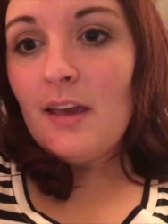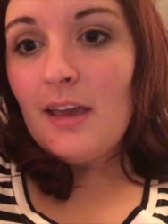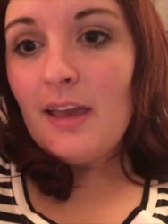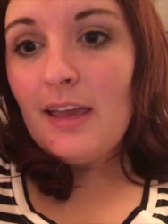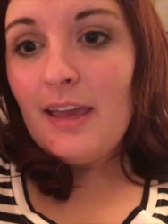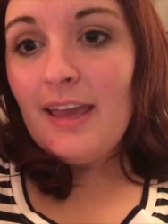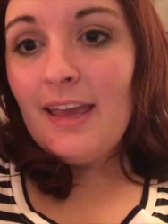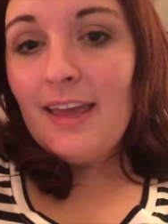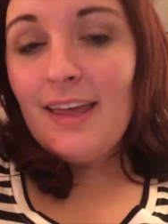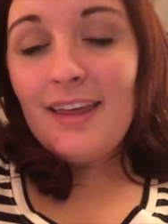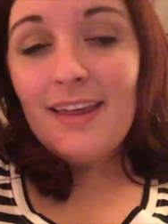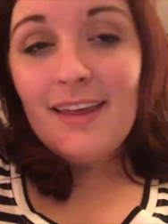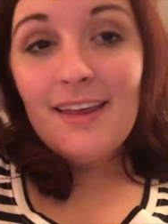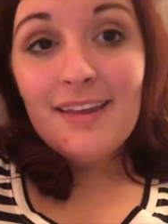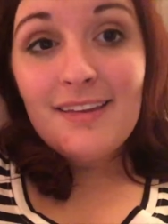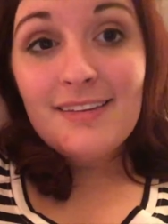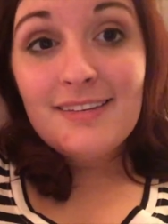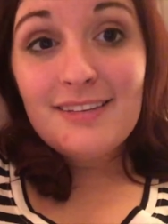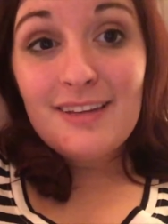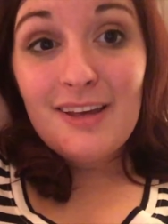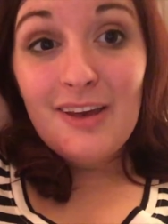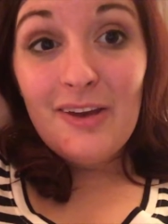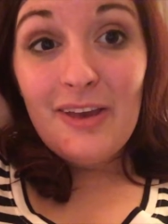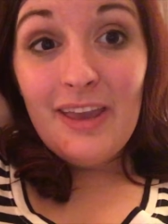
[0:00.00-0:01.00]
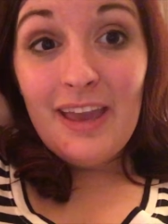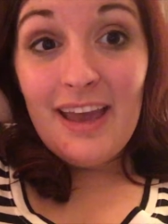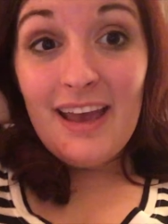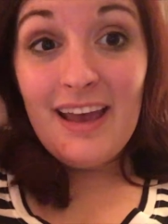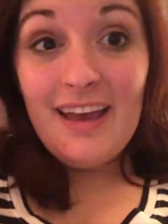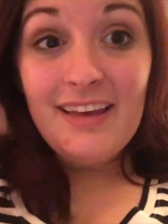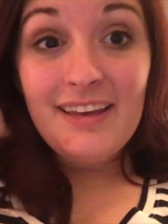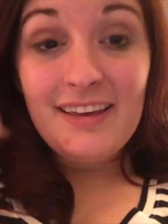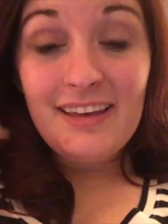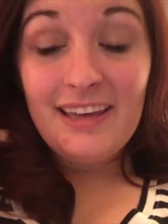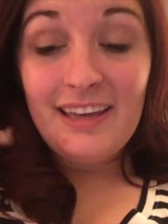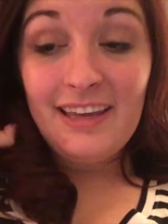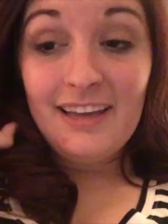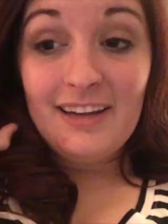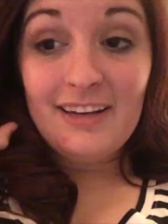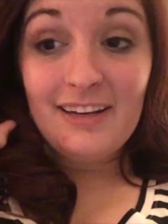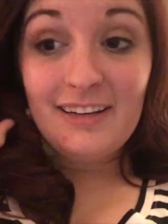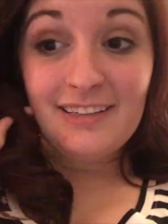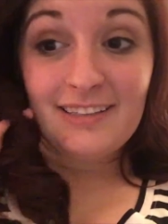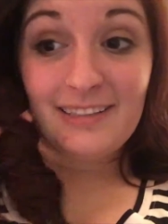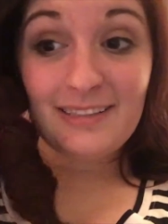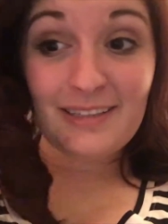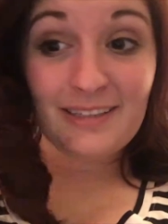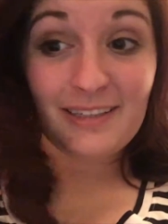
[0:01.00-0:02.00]
and so yeah,
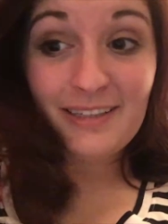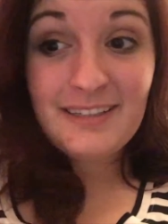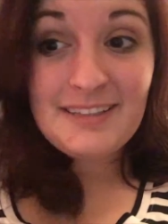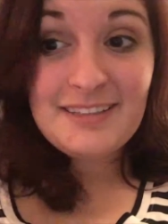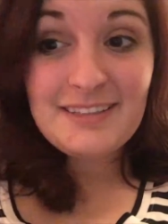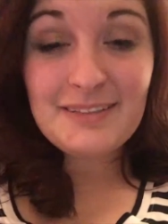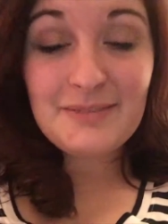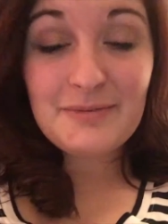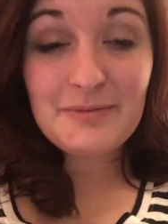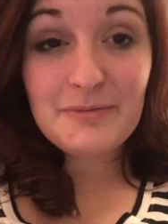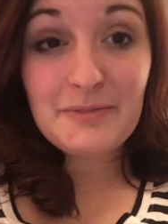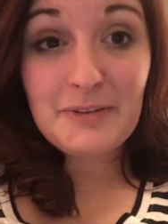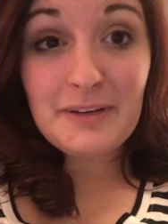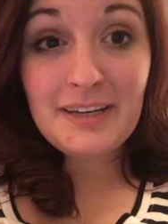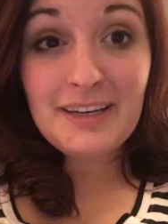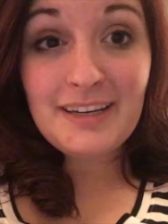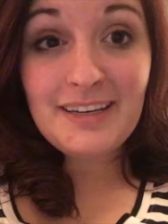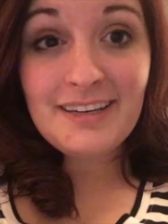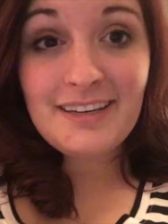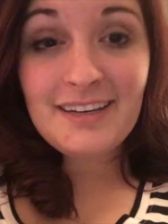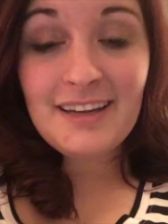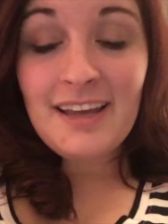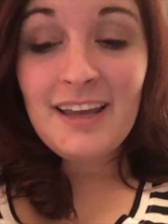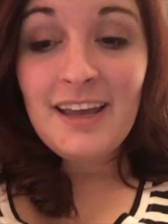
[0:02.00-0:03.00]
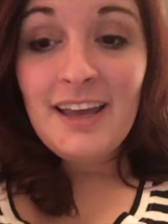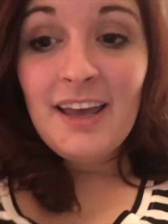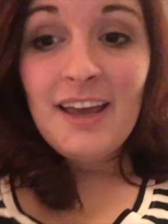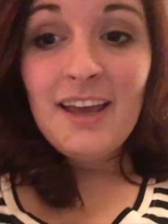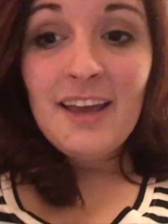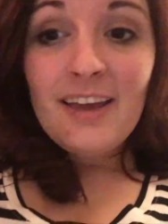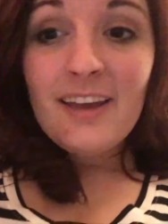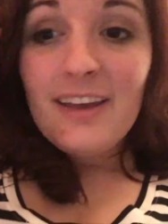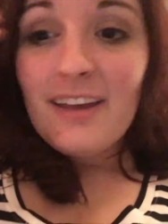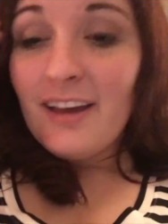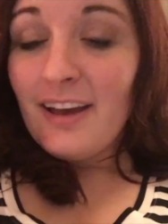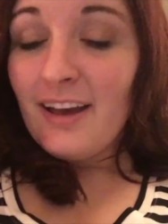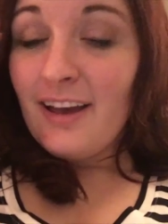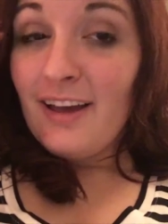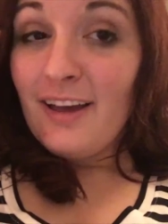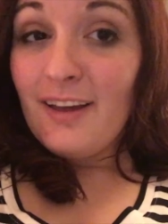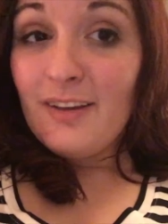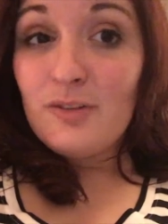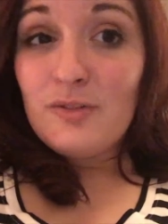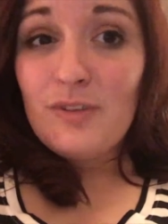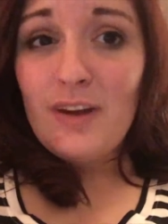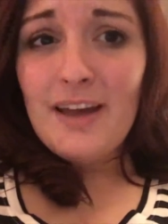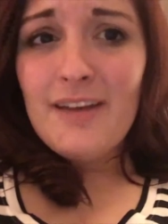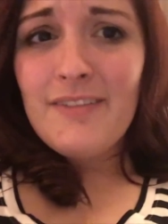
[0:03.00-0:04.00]
here's some fun
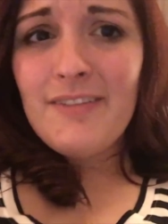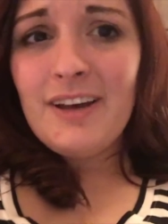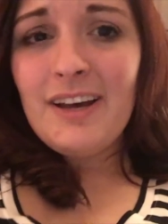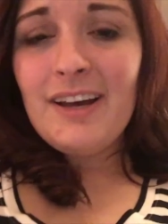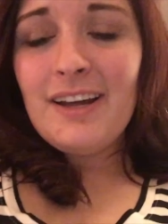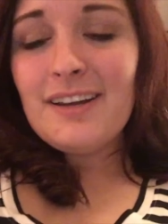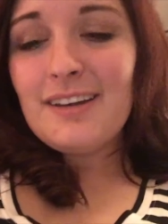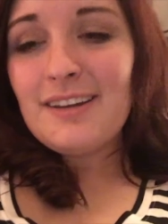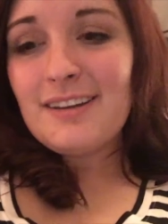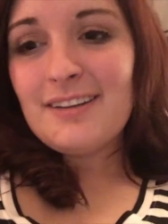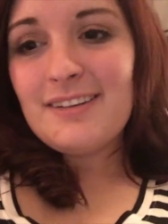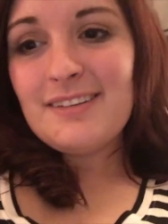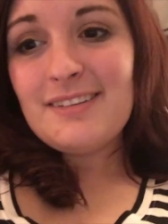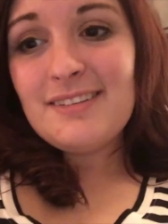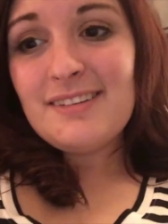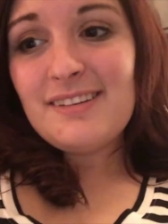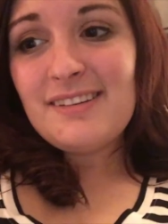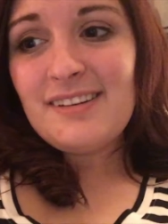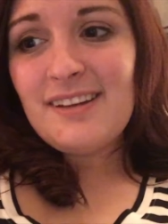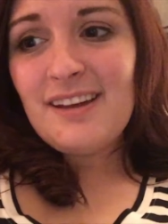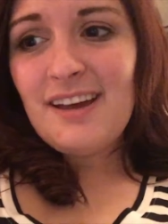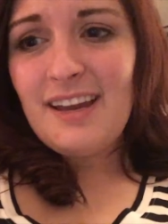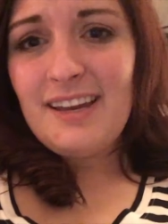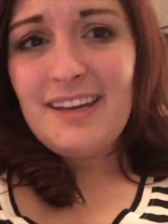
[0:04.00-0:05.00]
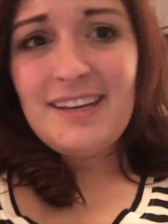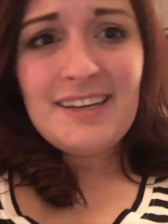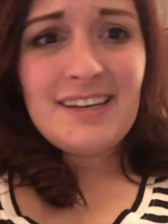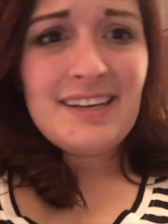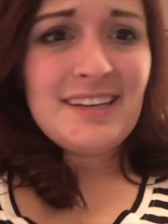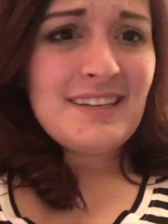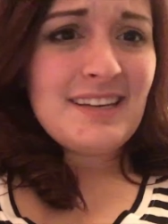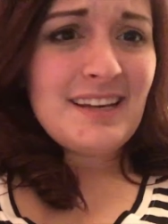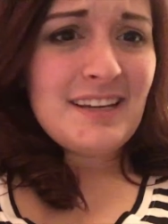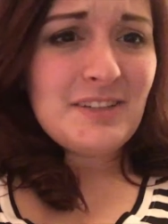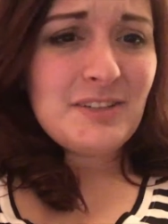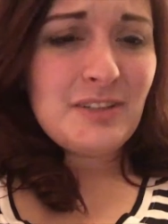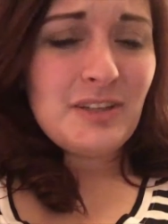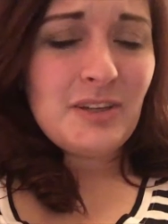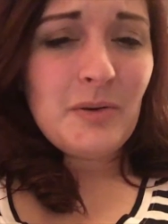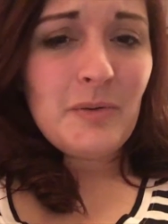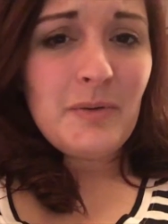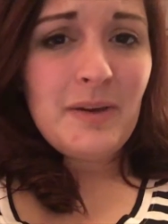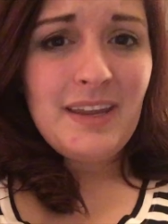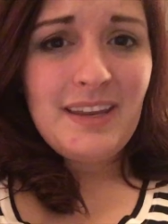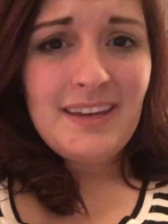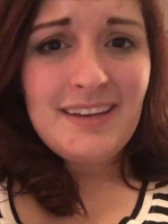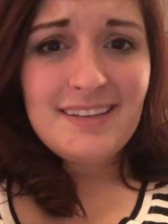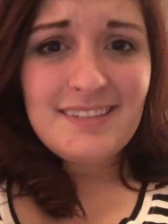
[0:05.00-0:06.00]
uh, drive on because I didn't get to actually go
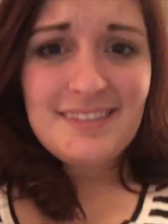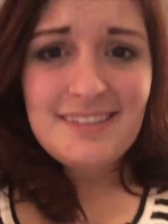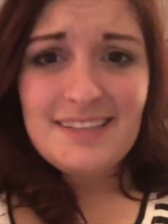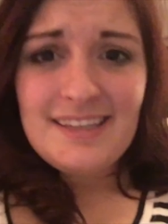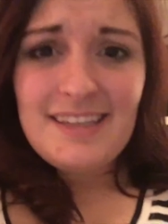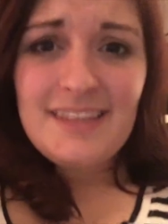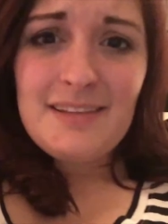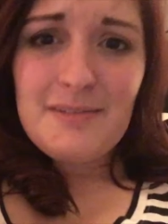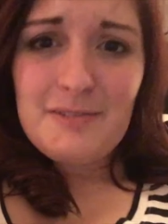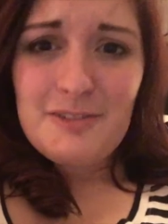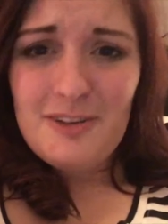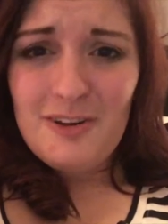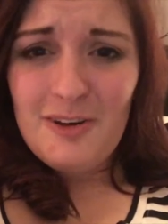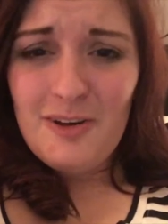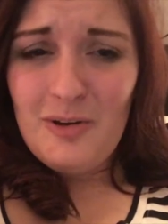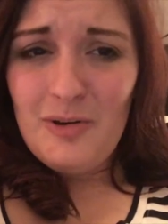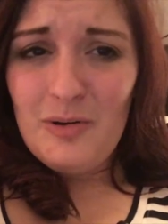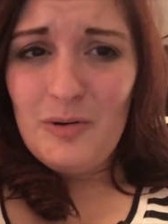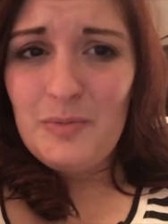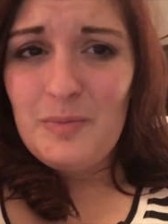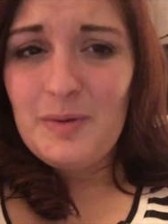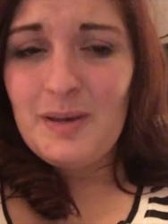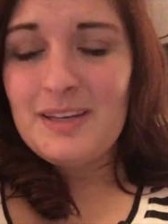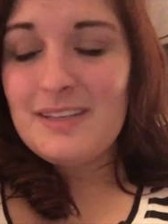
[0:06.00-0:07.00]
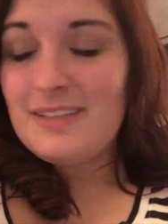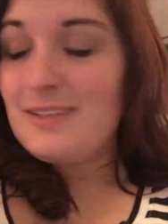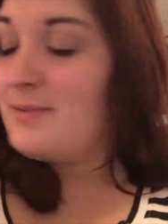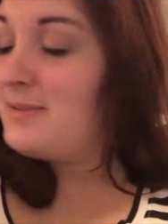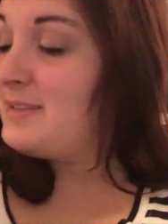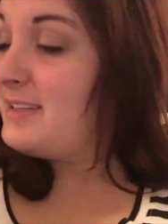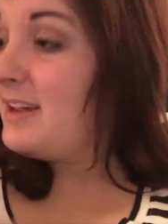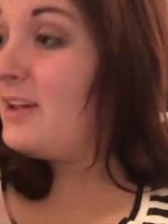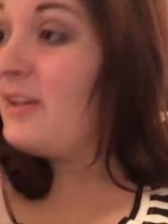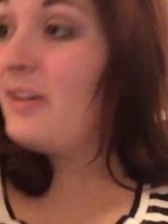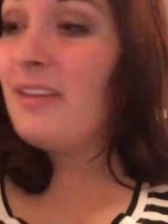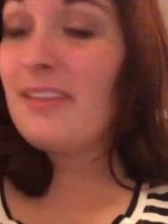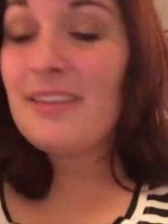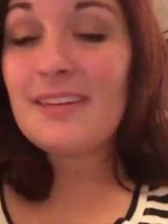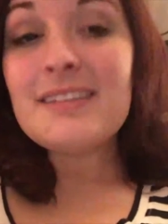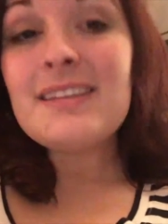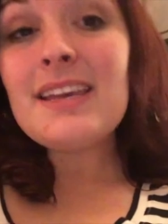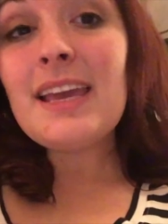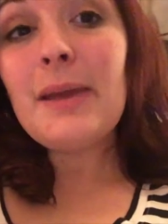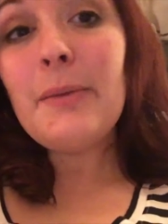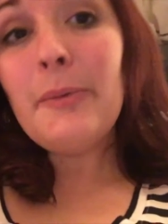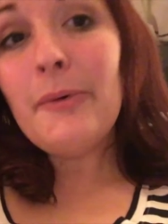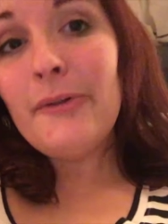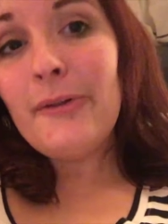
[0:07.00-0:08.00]
in and see the show because I was out at the
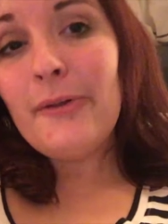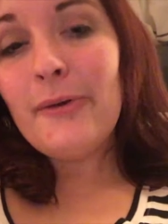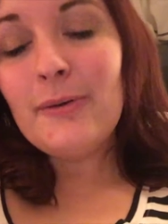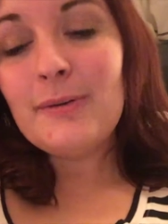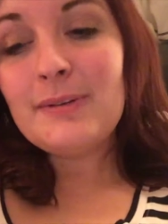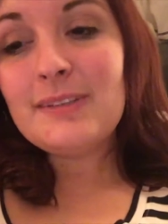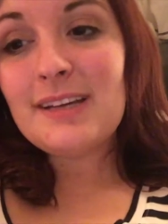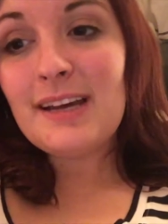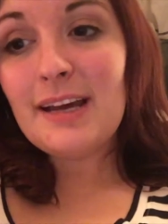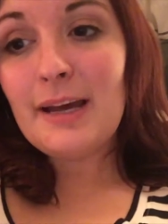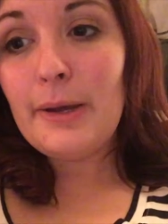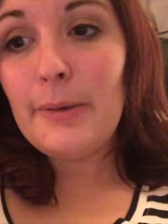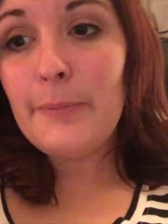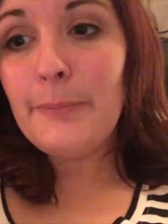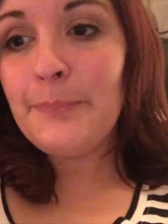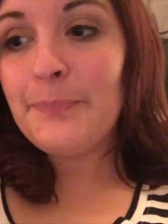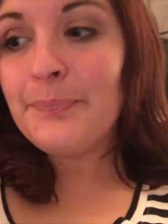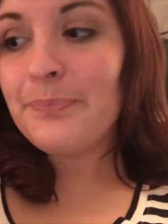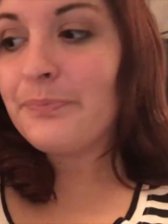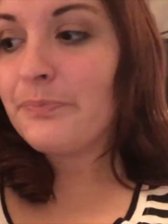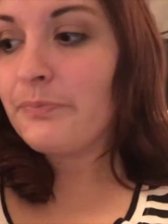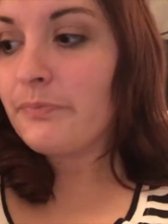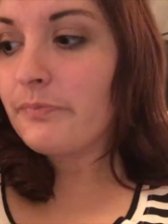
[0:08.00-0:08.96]
table the whole time.